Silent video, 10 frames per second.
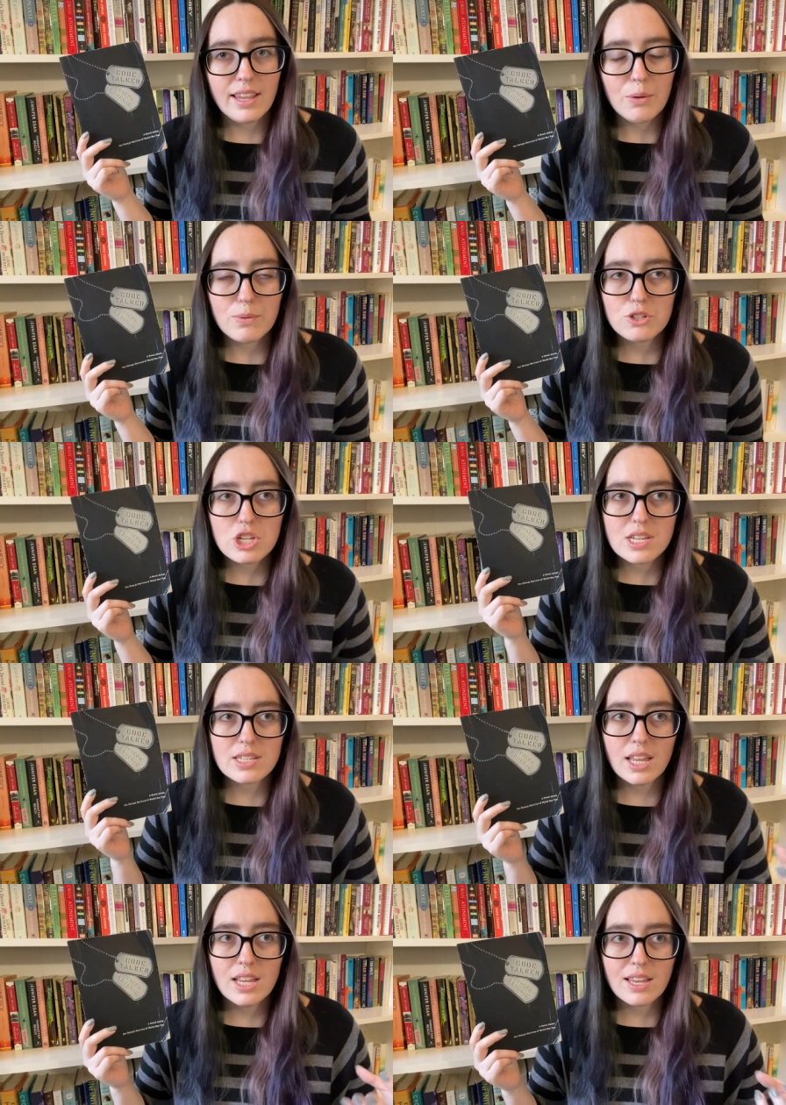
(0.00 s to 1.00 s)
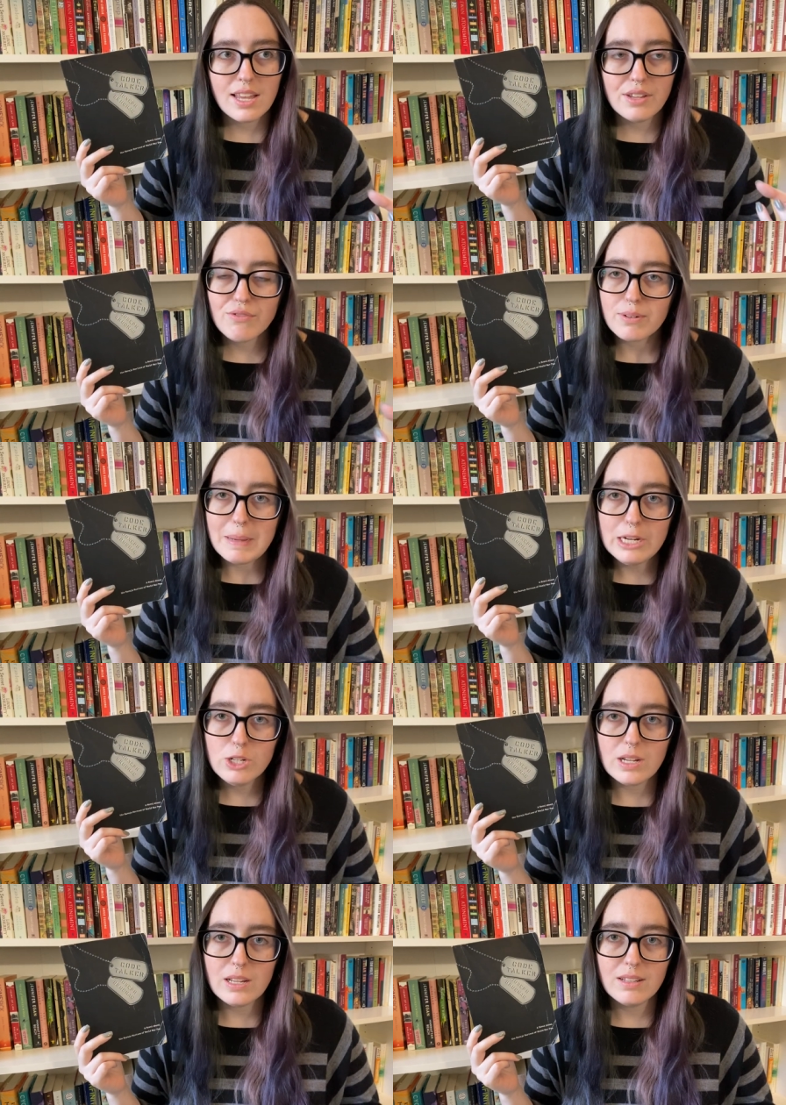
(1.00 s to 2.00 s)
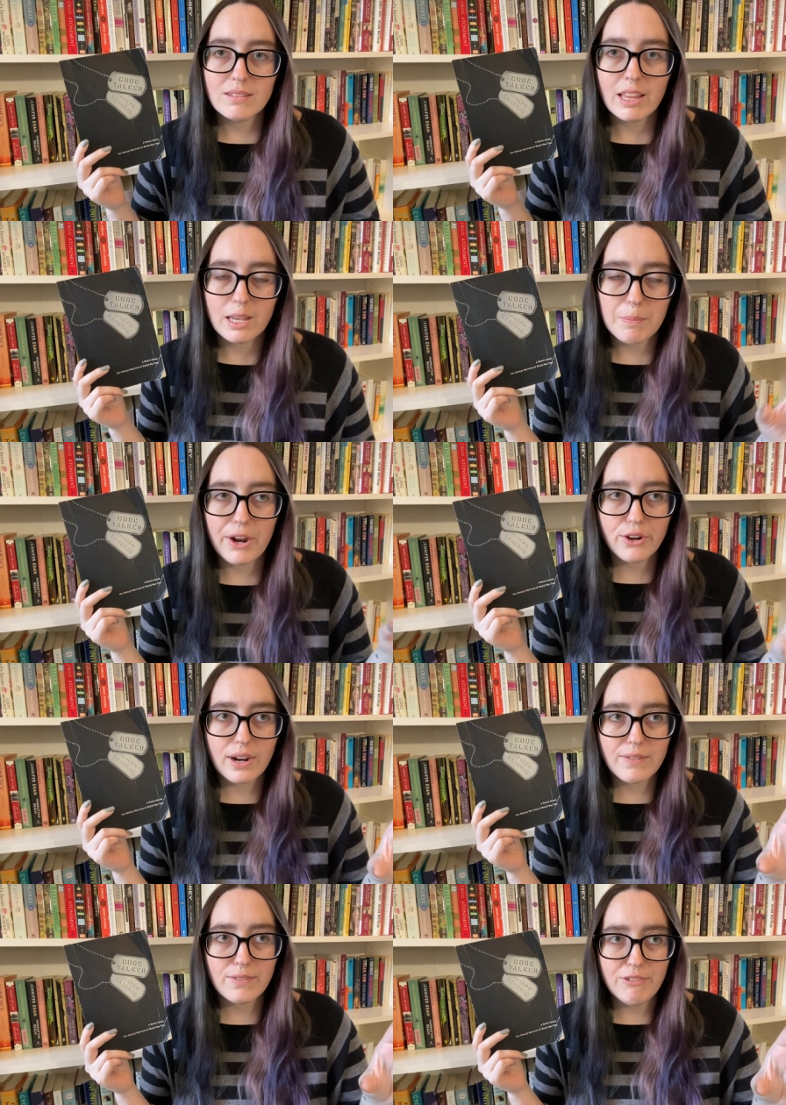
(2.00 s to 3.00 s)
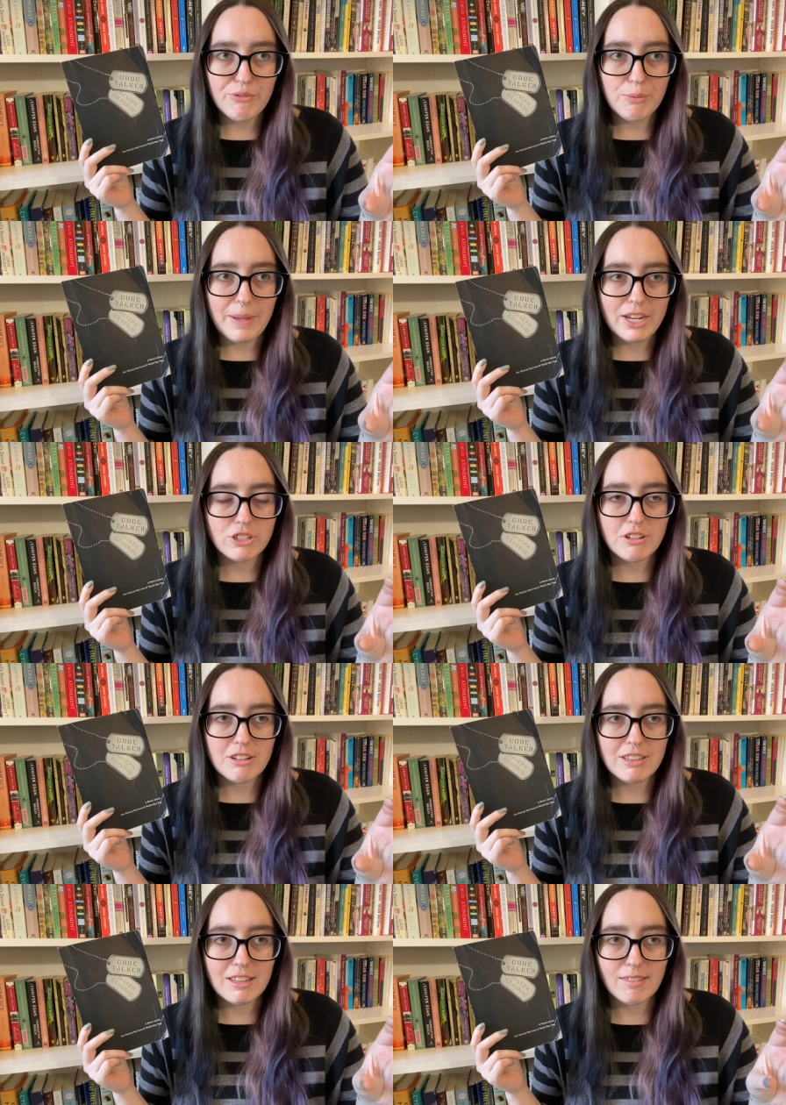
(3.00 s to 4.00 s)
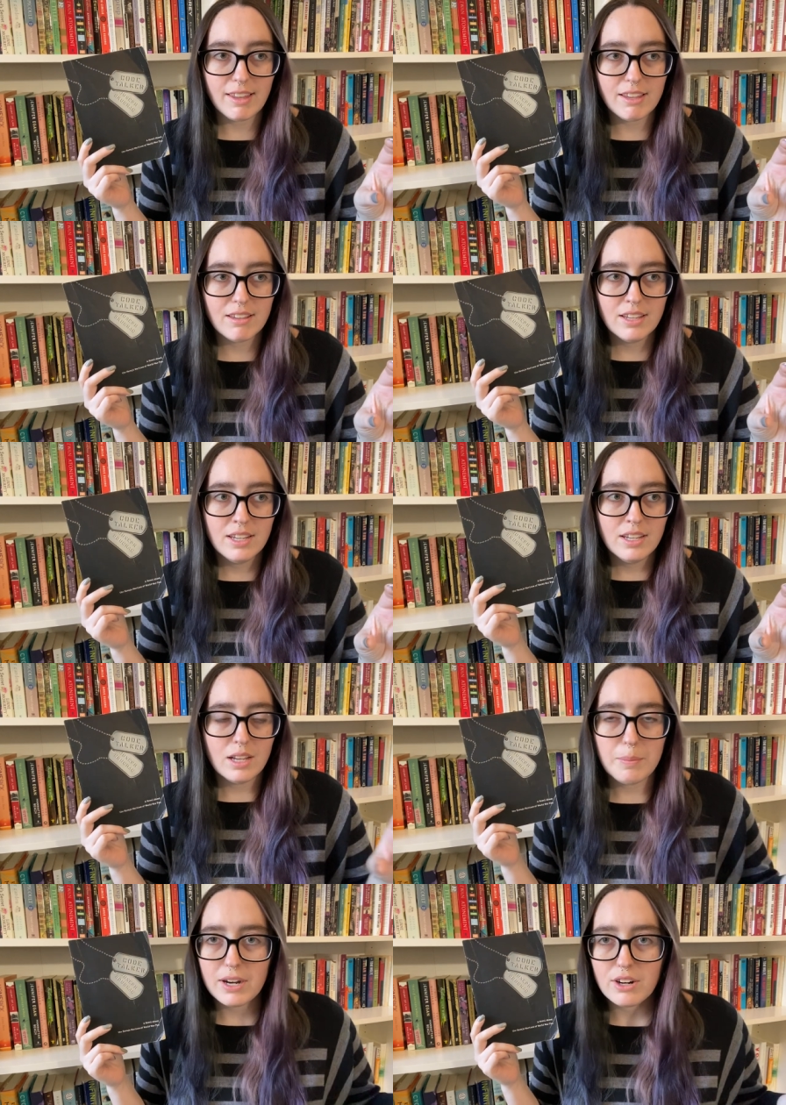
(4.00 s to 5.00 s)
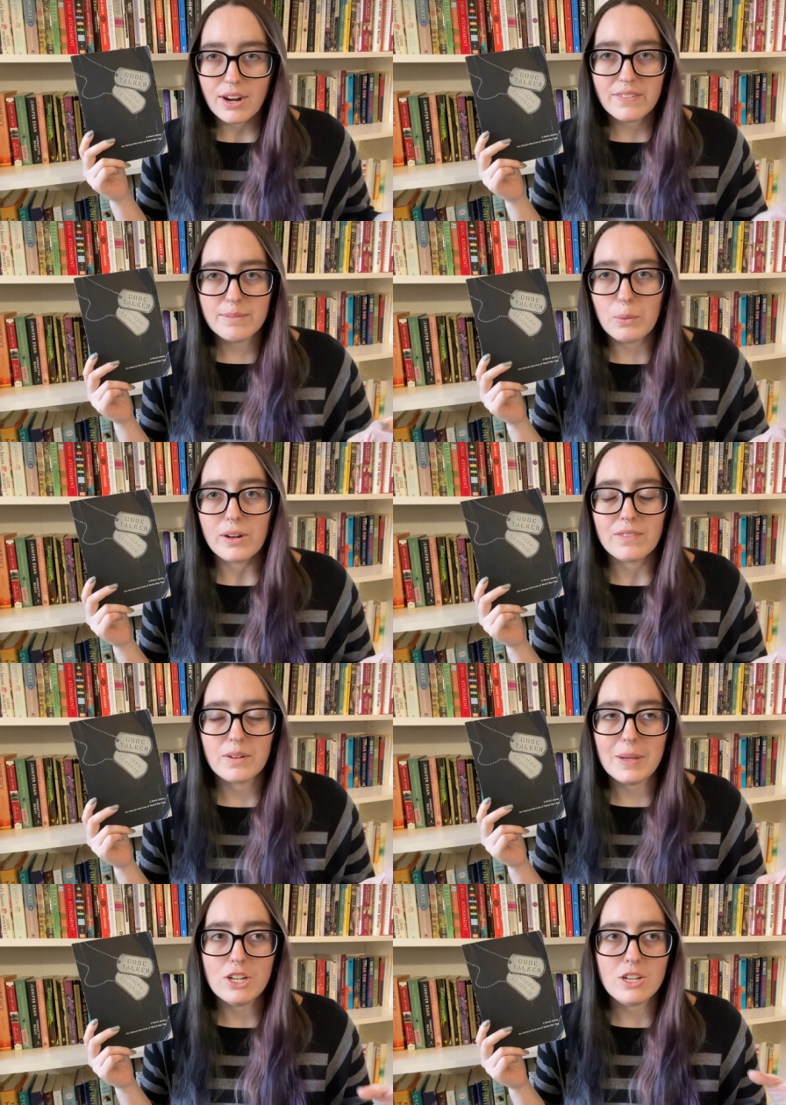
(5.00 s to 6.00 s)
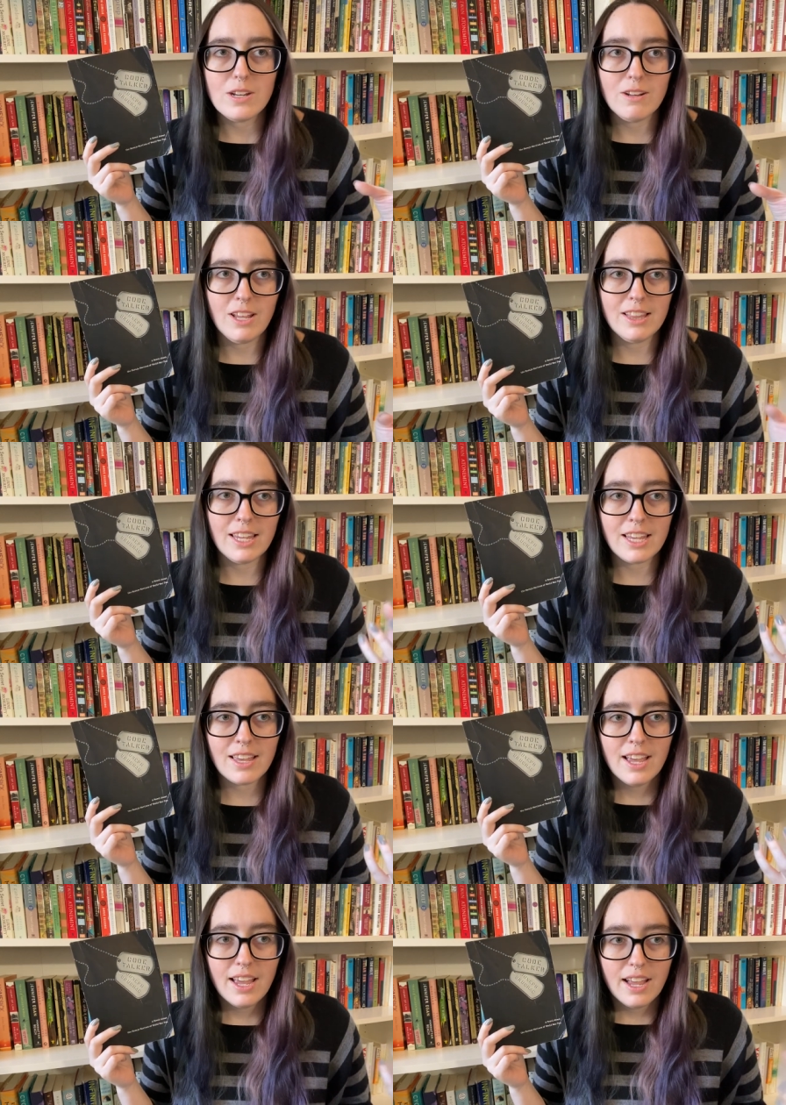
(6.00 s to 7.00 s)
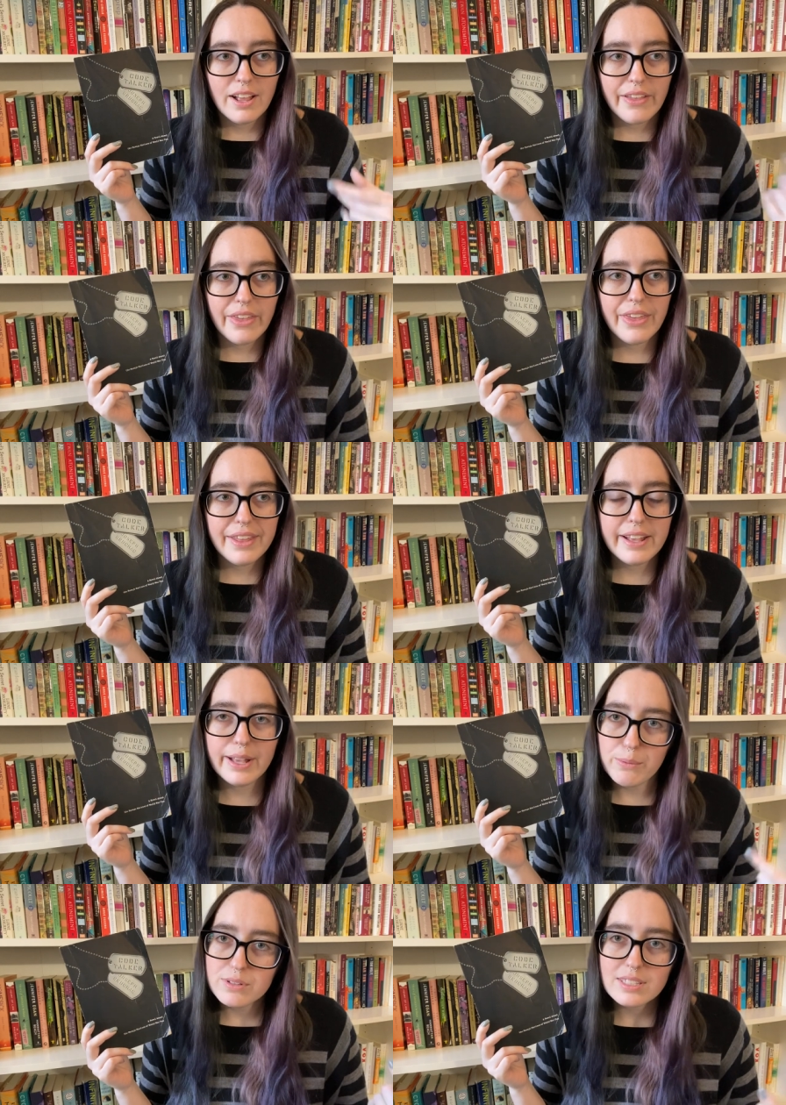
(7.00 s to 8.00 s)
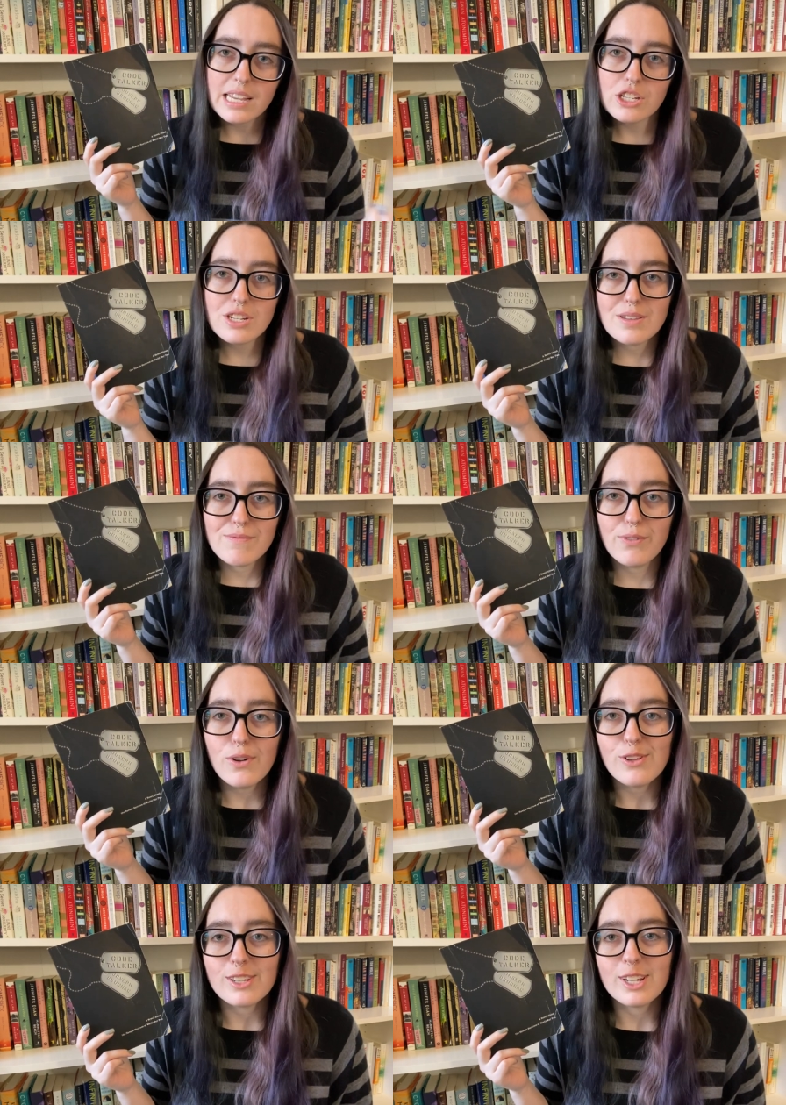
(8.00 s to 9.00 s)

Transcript: It was just like information, like a paragraph of information and then like a paragraph of more information and like it was like just full